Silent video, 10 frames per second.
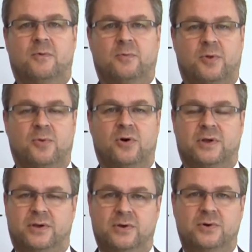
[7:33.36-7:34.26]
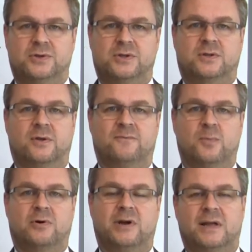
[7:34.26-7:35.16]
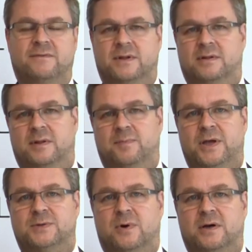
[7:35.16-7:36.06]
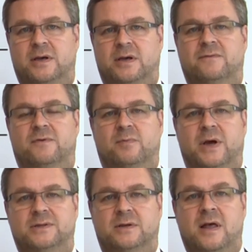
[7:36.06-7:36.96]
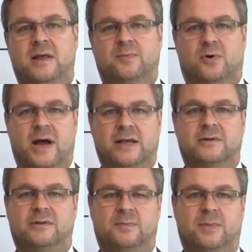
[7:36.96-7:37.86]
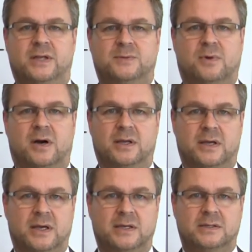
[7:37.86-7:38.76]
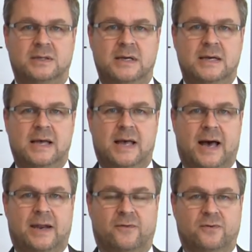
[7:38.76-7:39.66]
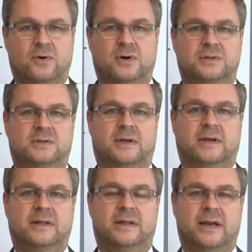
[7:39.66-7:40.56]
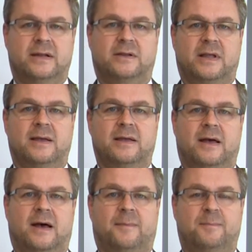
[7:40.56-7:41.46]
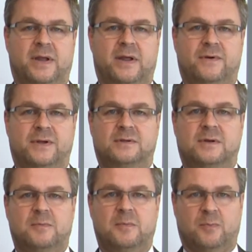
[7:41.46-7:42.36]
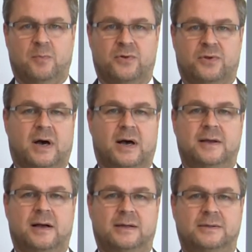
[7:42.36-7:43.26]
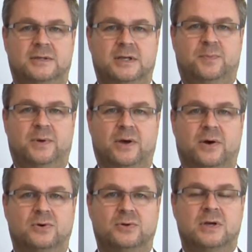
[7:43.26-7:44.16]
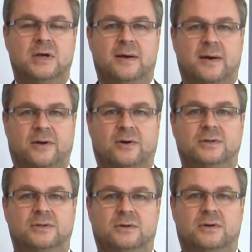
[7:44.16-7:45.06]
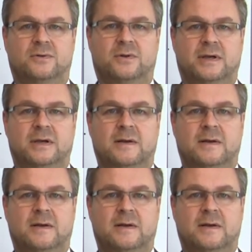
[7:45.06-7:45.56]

the more the users, the more relevant the benchmarking information, the more accurate the benchmark is. And of course, in the end of the day, benefits both the TPOs and also the